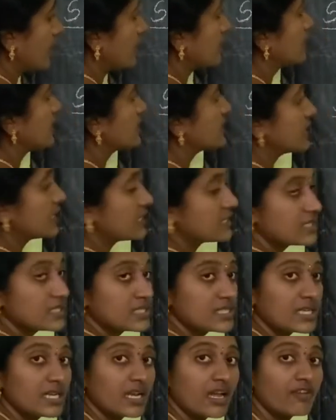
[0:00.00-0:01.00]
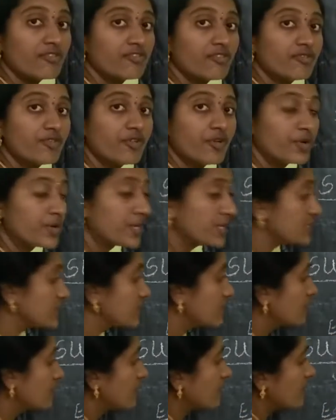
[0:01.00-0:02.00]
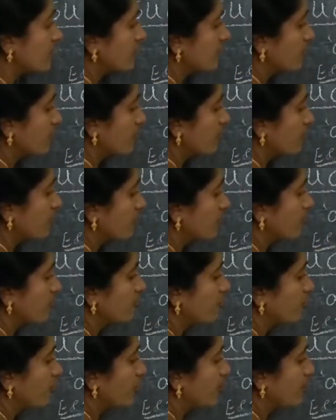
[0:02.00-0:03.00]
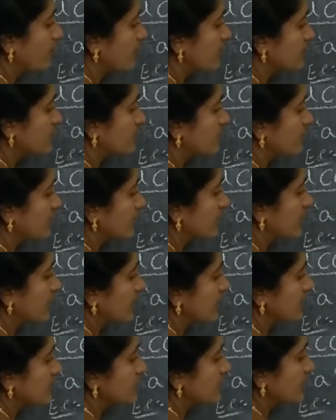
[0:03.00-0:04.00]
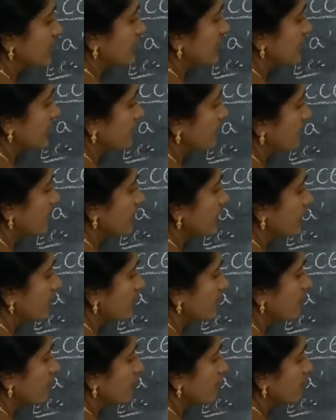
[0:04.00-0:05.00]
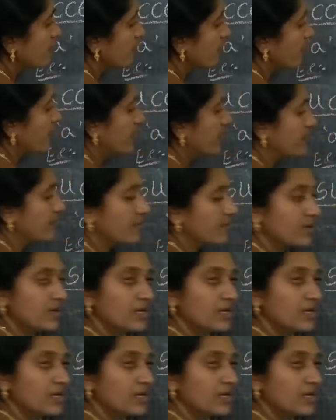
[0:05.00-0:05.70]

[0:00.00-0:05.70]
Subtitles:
The successor of 4 is 4 plus 1, that is nothing but 5.